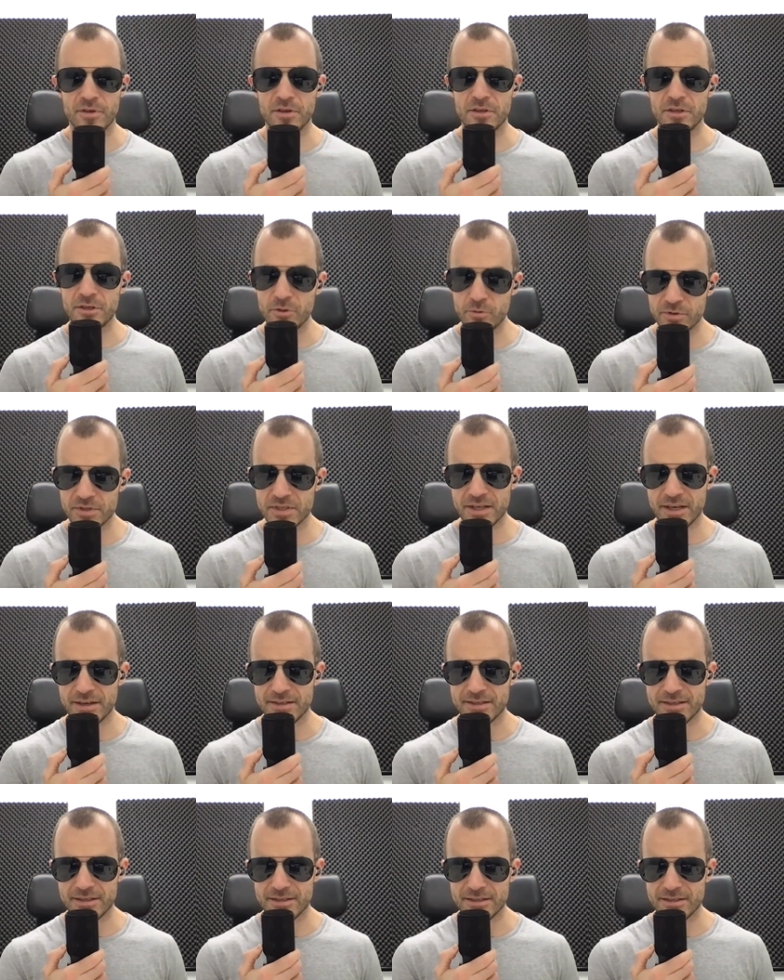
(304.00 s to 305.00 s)
the use
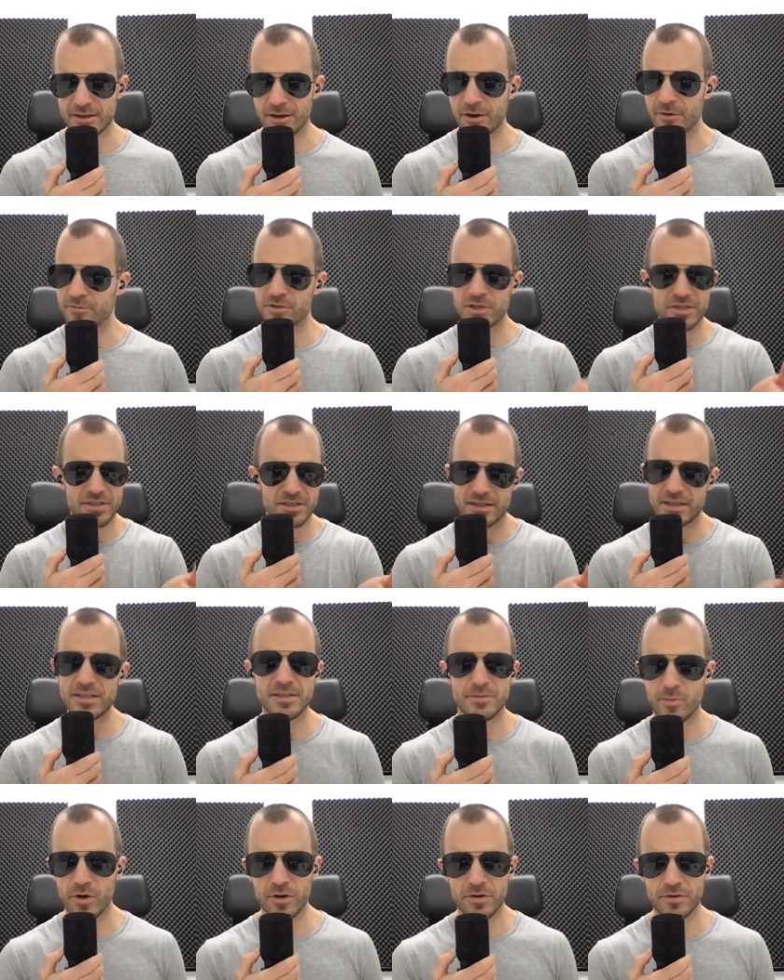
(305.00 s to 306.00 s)
cases of just
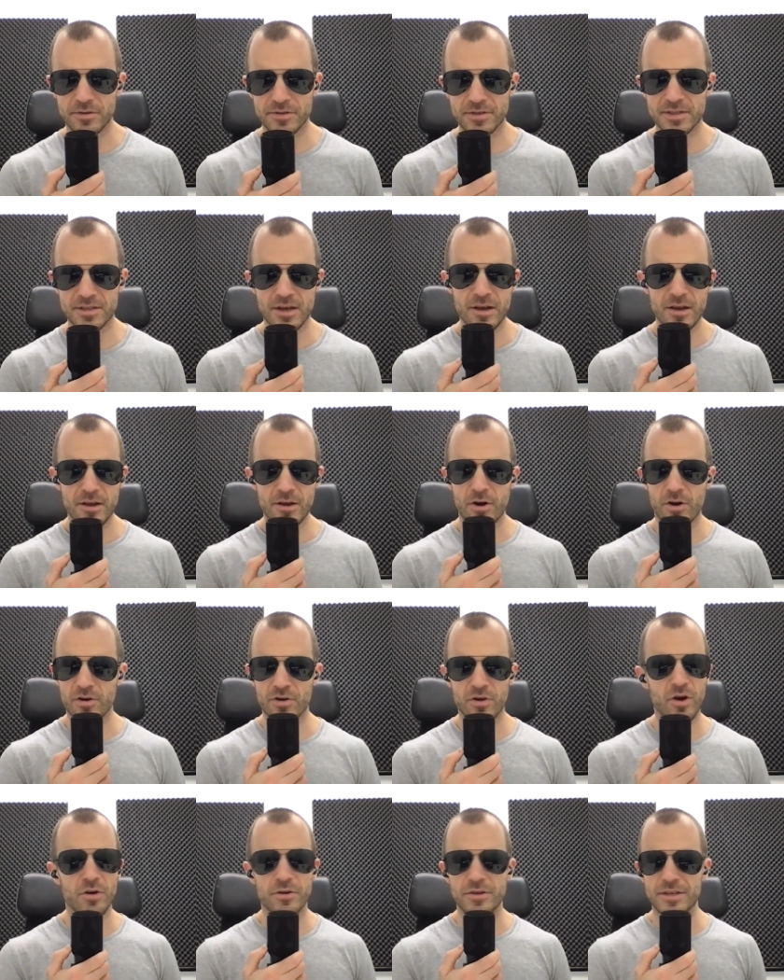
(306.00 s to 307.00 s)
these models are
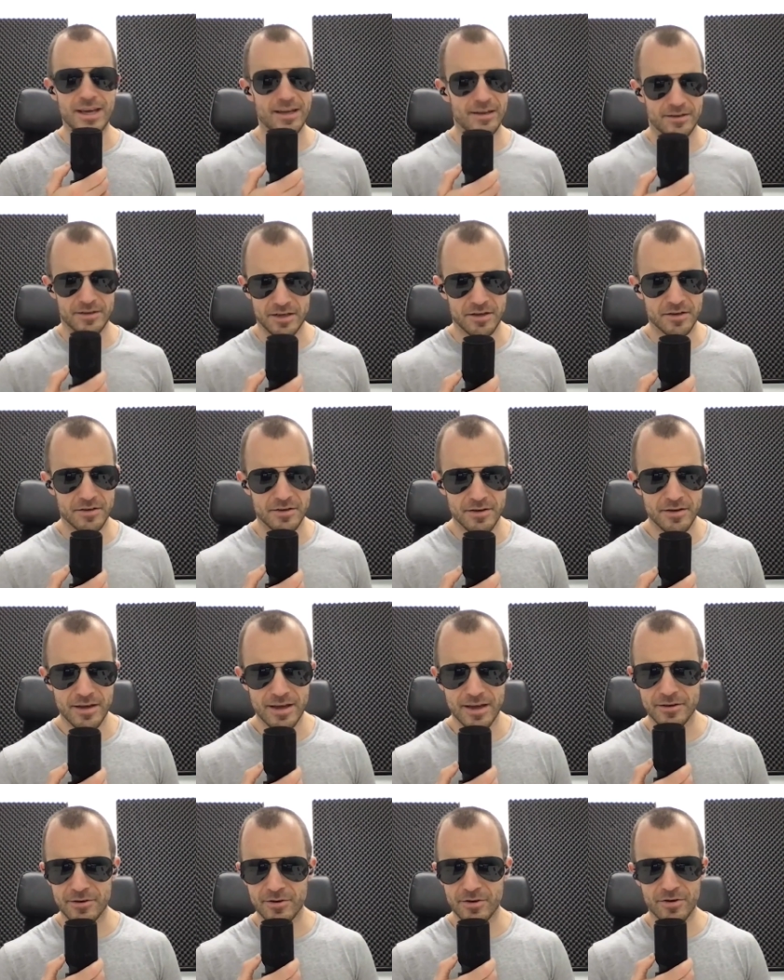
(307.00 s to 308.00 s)
not yet done
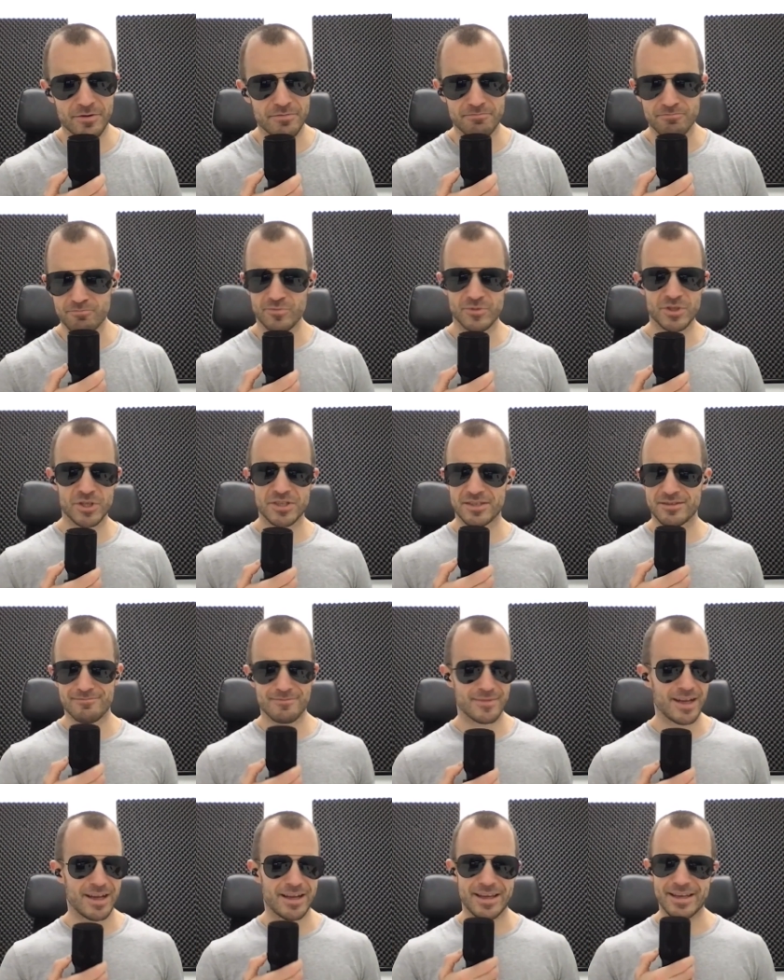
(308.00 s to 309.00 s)
and are just,
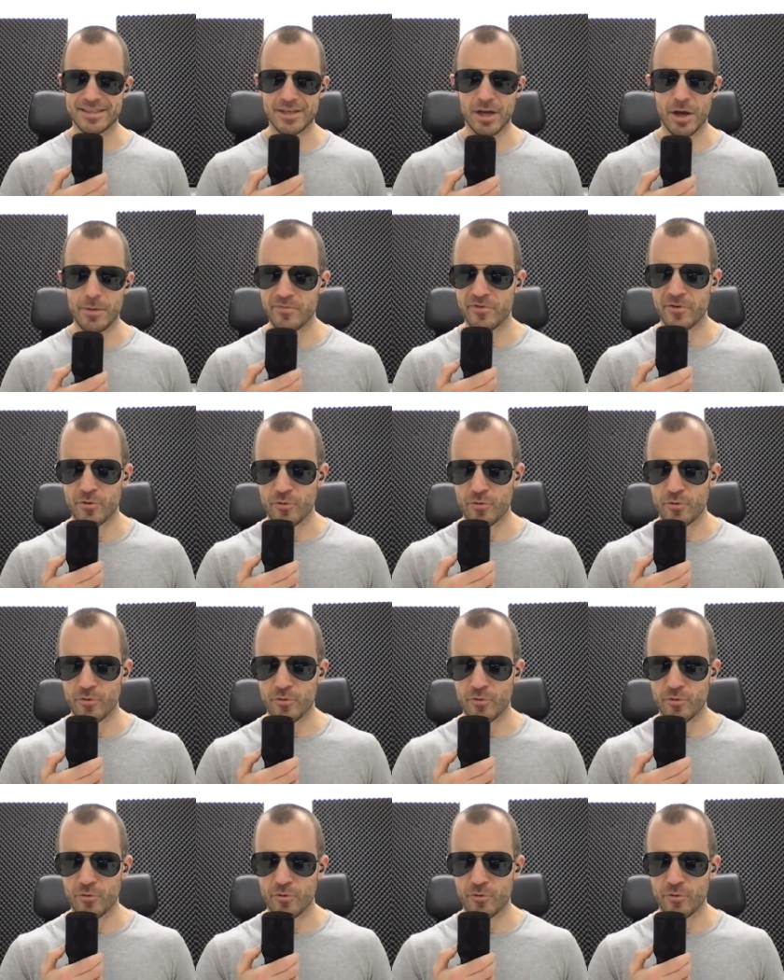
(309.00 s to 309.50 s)
I guess, up for